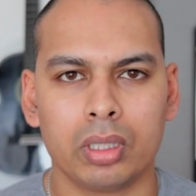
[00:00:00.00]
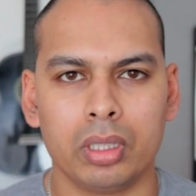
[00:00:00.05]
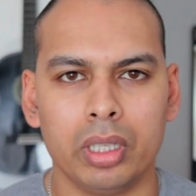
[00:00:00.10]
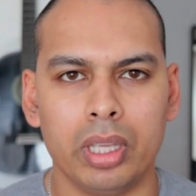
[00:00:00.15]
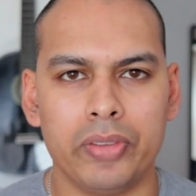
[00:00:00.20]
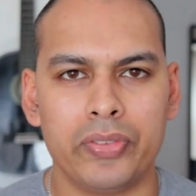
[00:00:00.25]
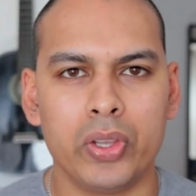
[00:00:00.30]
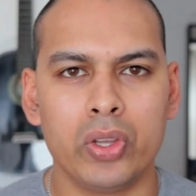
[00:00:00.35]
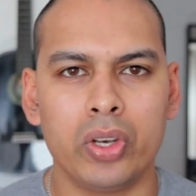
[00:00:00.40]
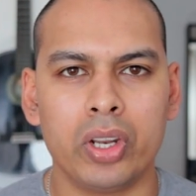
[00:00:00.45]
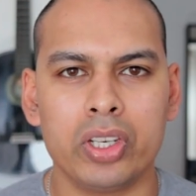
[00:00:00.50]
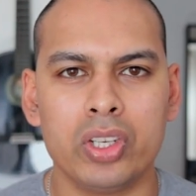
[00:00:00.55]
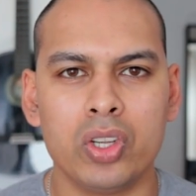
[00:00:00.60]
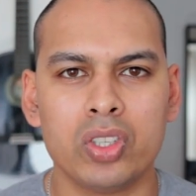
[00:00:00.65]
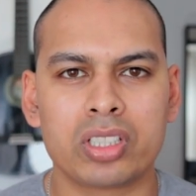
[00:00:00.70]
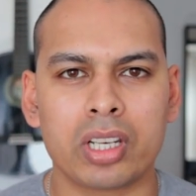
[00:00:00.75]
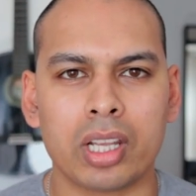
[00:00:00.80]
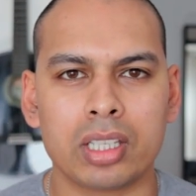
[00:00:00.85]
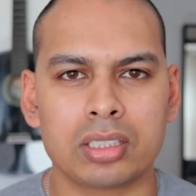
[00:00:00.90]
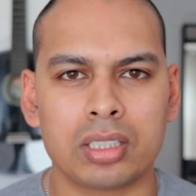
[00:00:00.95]
If you don't
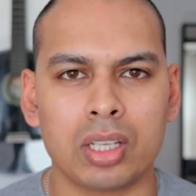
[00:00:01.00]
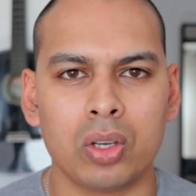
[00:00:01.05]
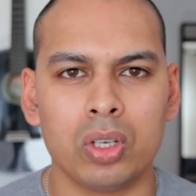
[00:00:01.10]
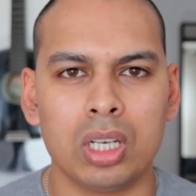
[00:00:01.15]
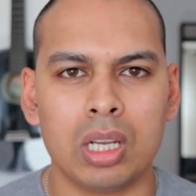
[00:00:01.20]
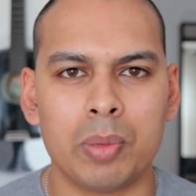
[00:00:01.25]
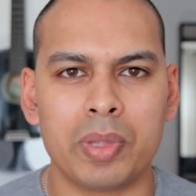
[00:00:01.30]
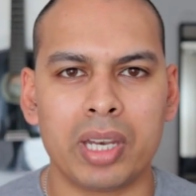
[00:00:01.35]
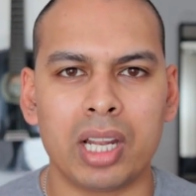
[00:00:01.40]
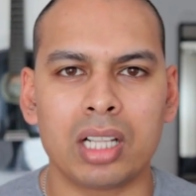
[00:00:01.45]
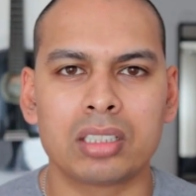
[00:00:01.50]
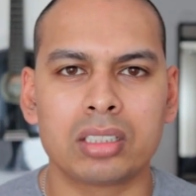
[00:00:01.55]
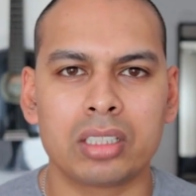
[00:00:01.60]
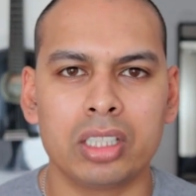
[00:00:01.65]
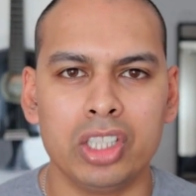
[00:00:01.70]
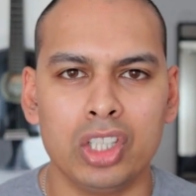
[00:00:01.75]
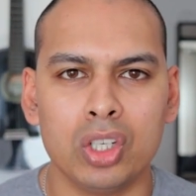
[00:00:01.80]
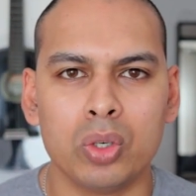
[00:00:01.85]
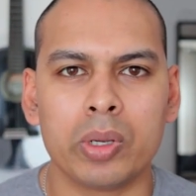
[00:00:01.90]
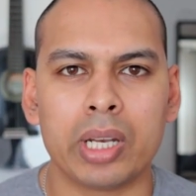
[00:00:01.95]
use Rust-Oleum, then I'll see
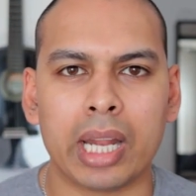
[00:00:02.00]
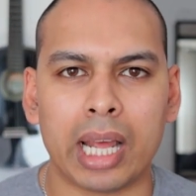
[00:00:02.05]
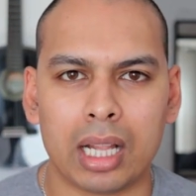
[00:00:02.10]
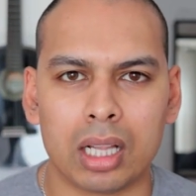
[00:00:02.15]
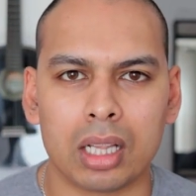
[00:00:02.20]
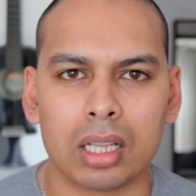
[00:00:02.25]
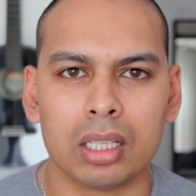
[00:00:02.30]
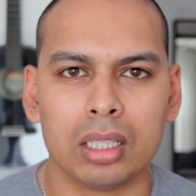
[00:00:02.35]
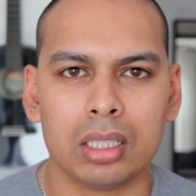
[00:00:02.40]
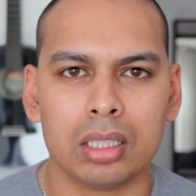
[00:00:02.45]
you in hell.